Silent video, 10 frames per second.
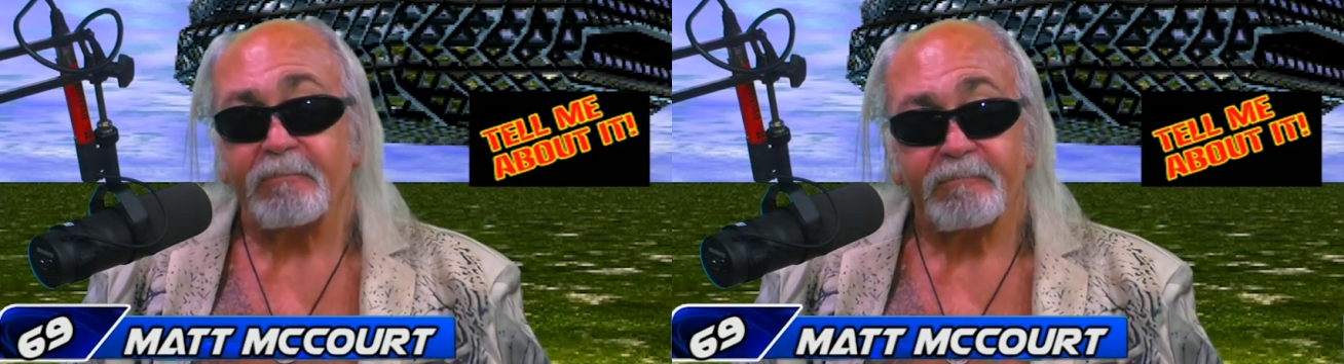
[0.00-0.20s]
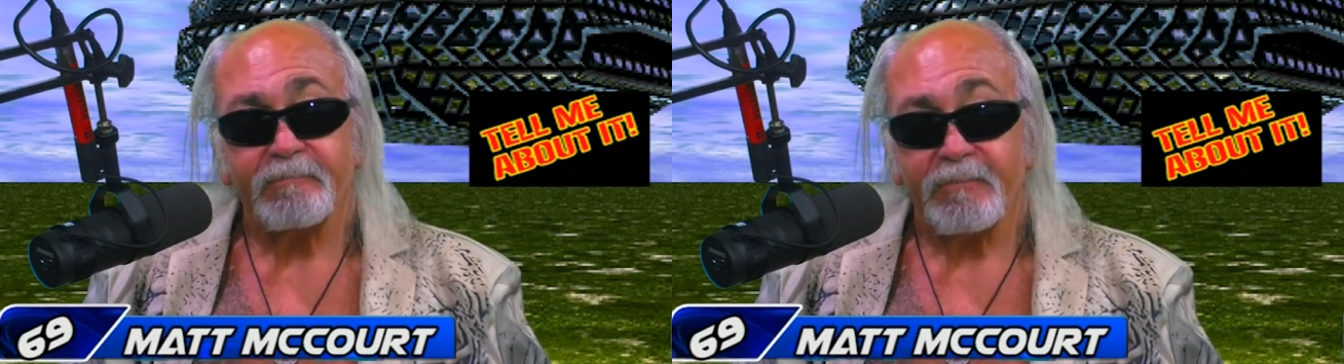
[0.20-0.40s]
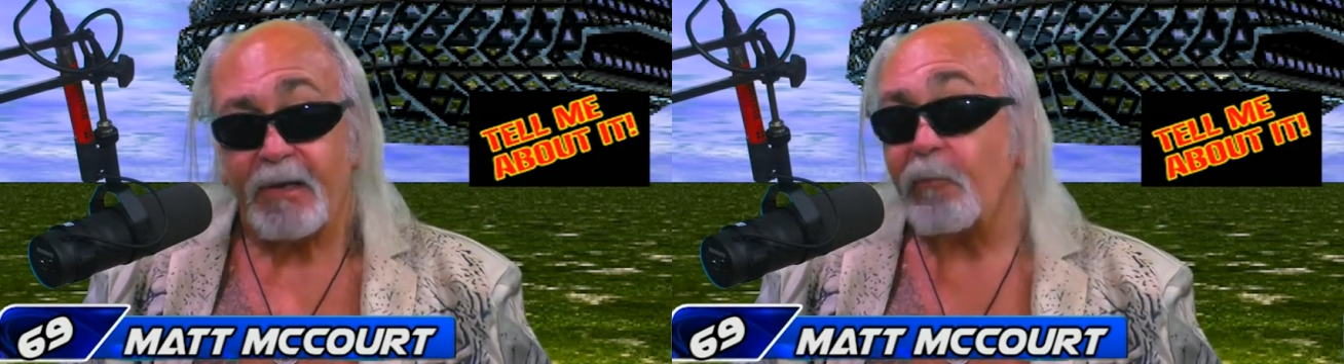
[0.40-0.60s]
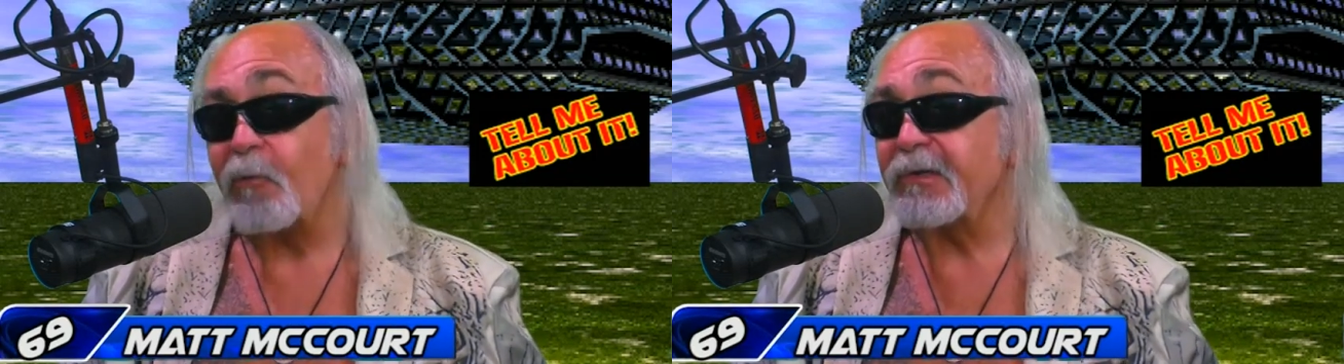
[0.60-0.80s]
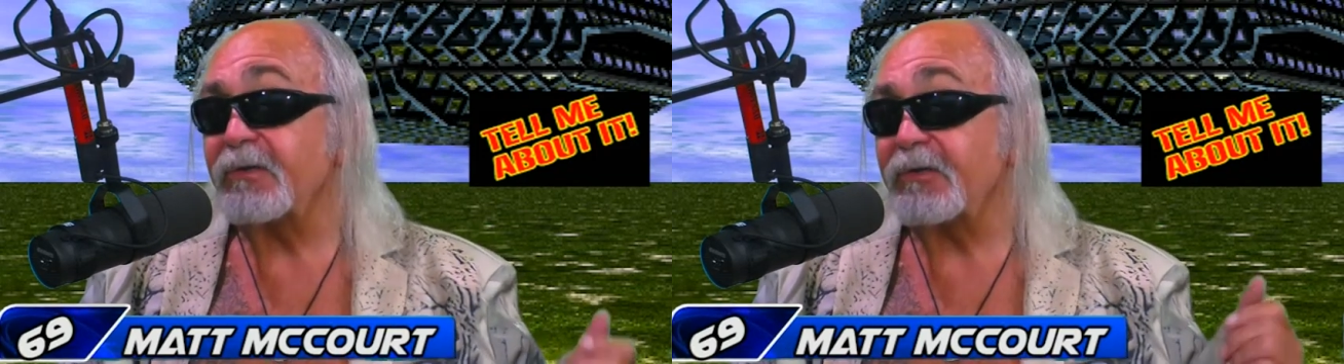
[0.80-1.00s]
And then I
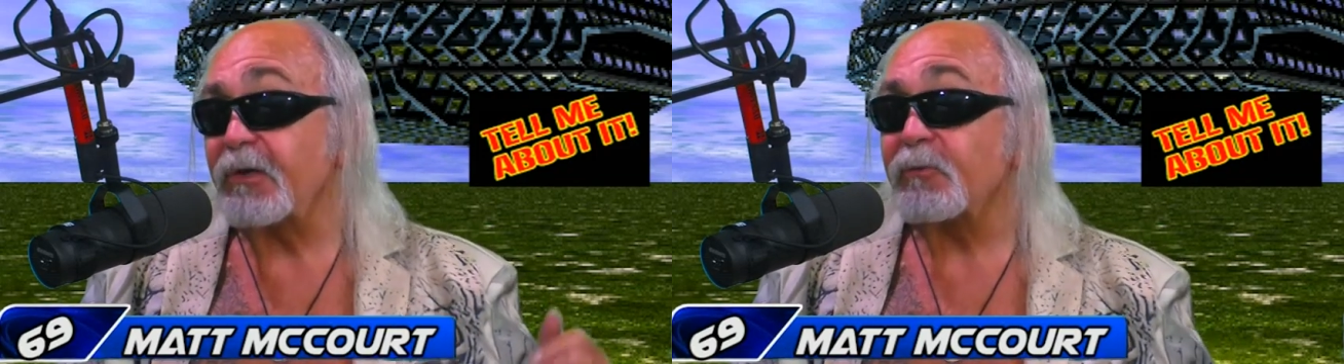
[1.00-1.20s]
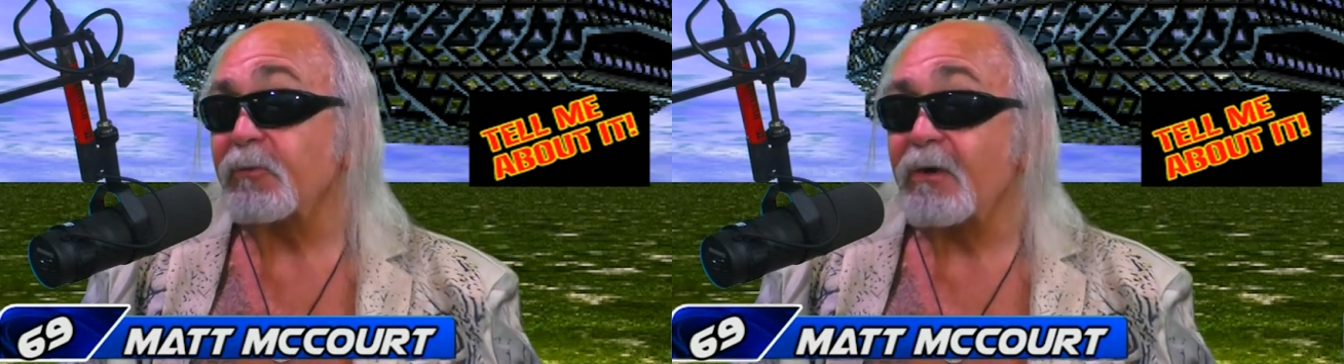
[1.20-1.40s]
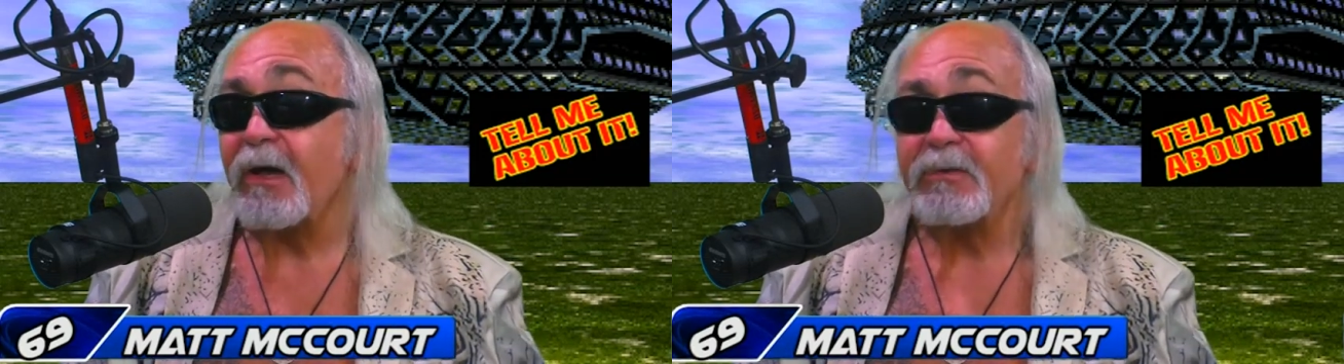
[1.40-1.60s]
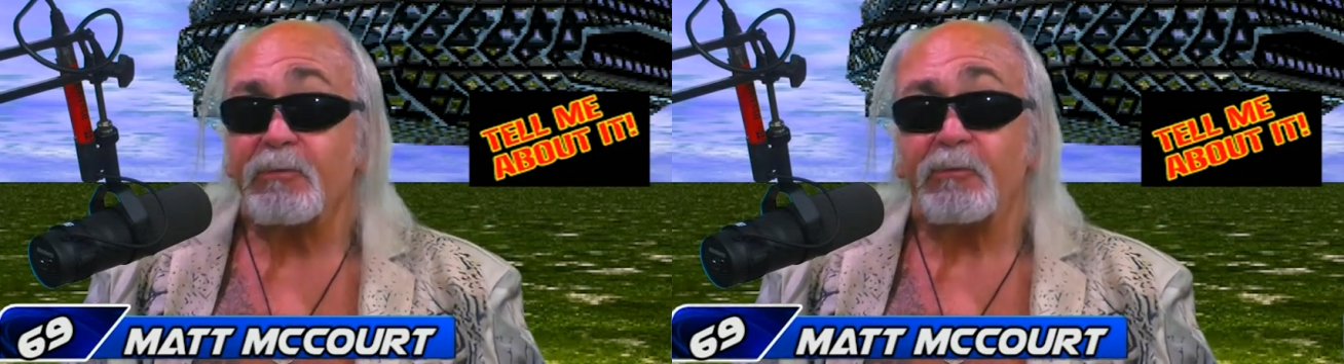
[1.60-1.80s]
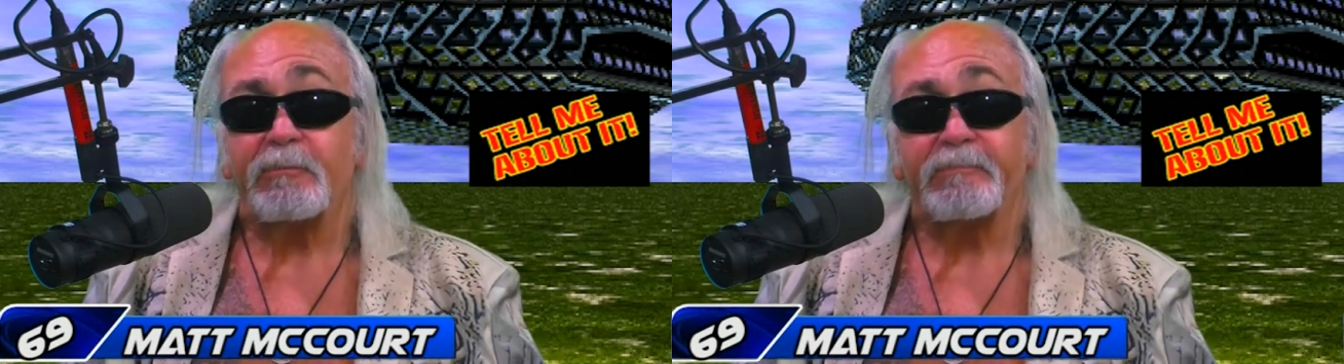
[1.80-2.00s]
went to Jesuit High
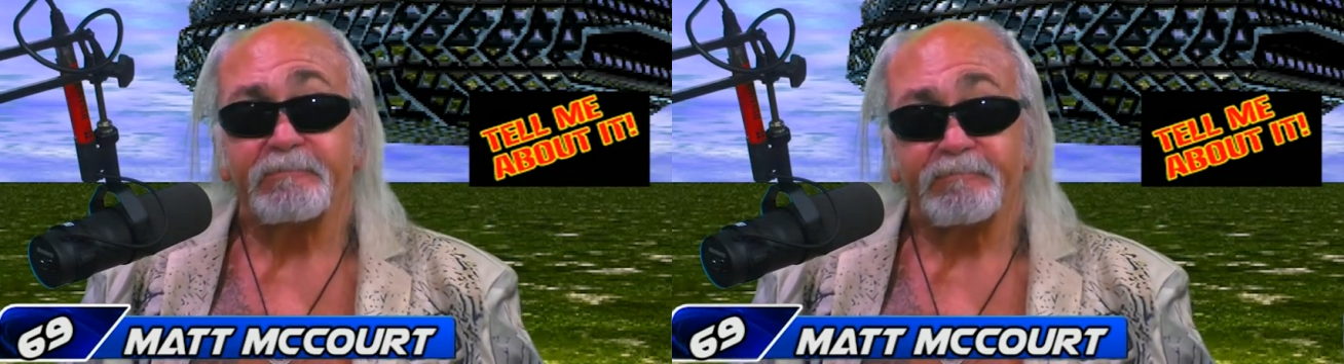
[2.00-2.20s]
School.